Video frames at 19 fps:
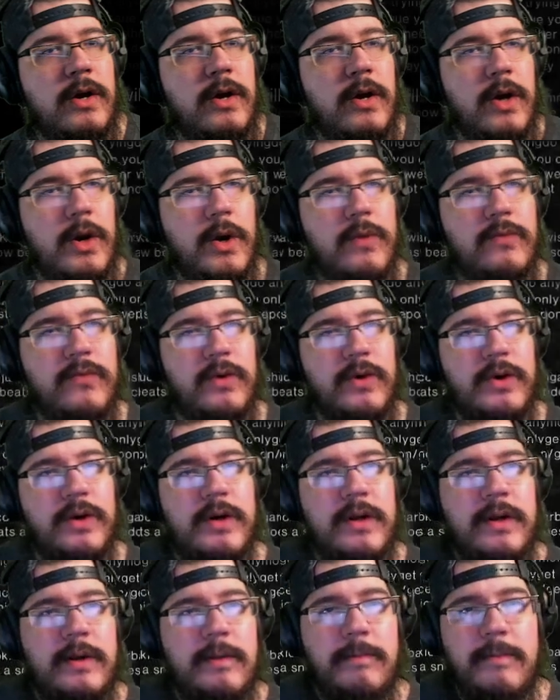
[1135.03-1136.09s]
over
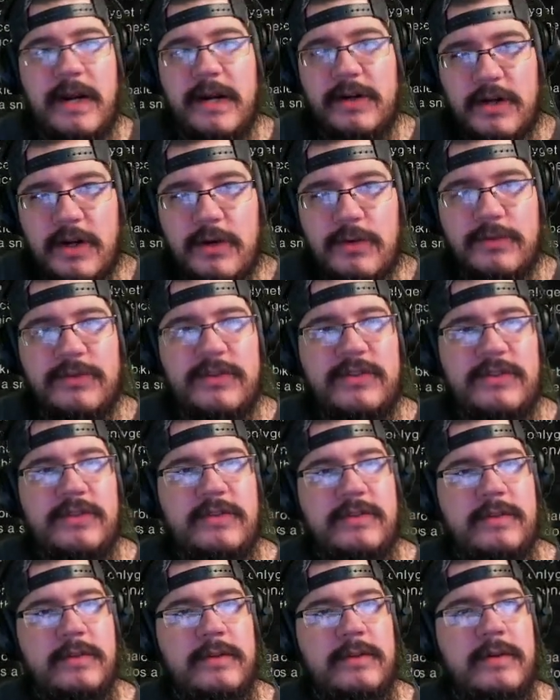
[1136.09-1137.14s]
my
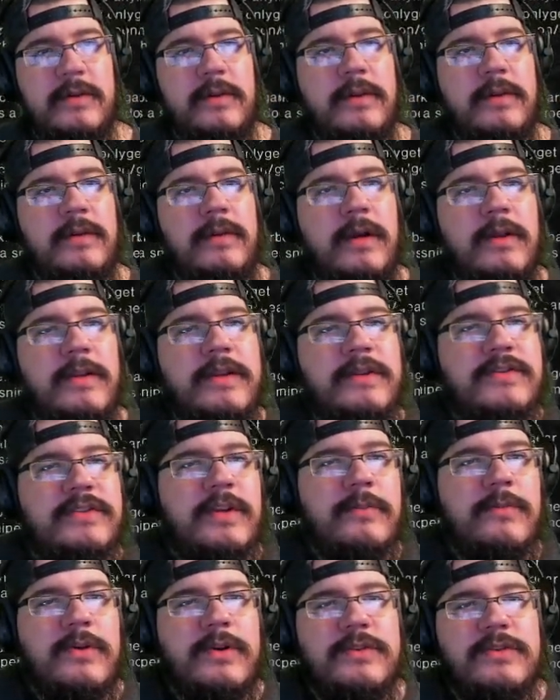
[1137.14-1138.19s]
goats. This
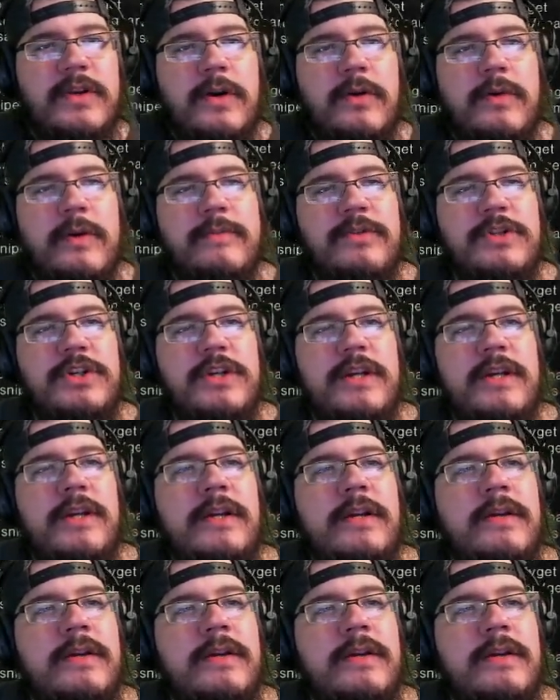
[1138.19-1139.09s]
summer is OMG.